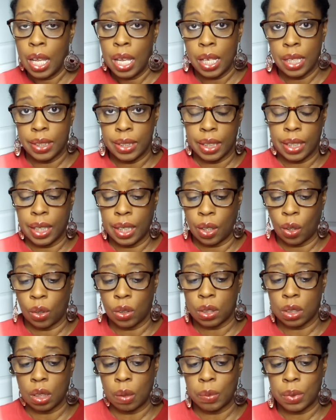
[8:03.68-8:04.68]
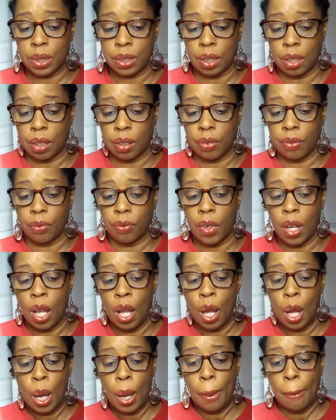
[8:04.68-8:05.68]
It did get on some stuff.
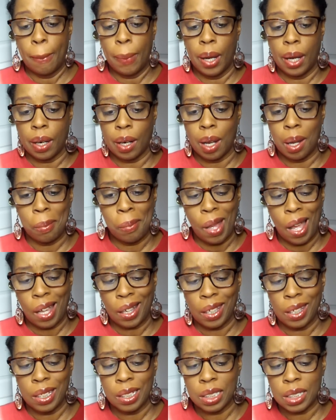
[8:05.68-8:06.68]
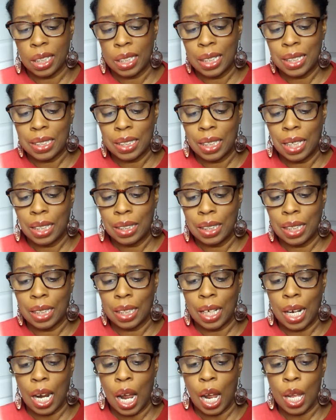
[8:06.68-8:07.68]
But um, I can't say there's anything
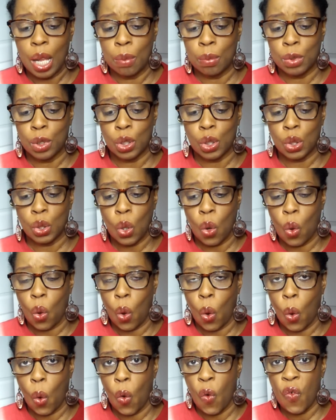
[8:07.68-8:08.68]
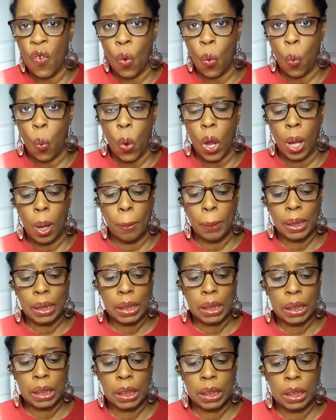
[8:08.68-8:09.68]
that I am so
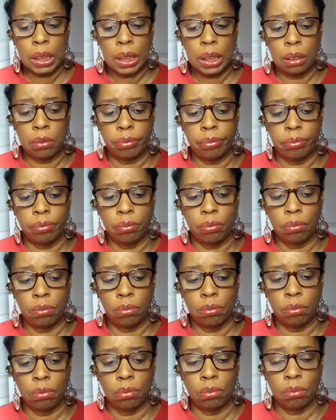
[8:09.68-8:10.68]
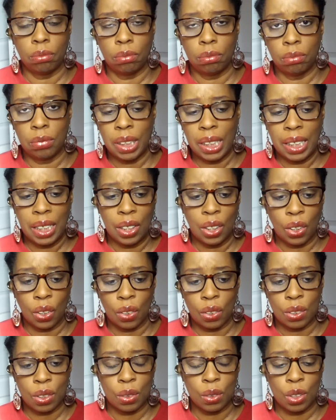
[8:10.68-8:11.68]
overwhelmingly
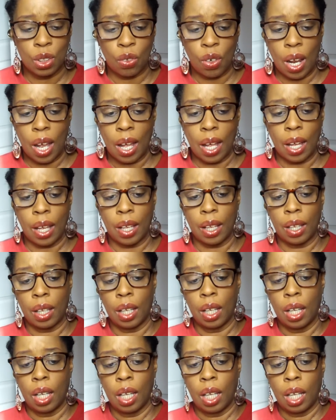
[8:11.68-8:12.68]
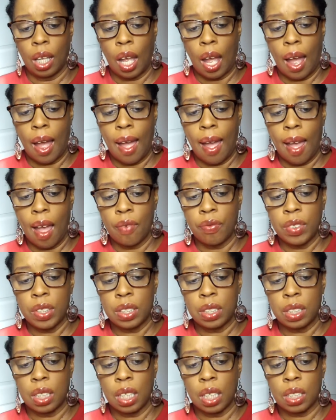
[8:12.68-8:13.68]
eager to try. I have
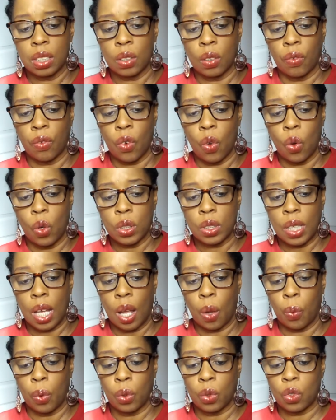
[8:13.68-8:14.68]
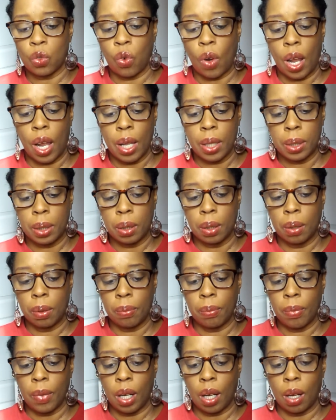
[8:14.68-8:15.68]
these things, so of course I will try
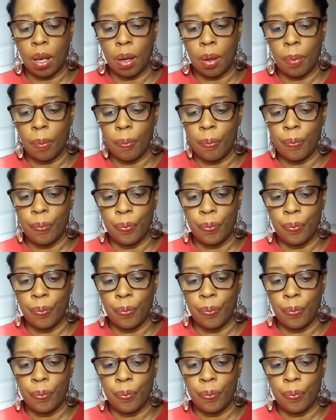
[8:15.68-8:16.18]
them. Um,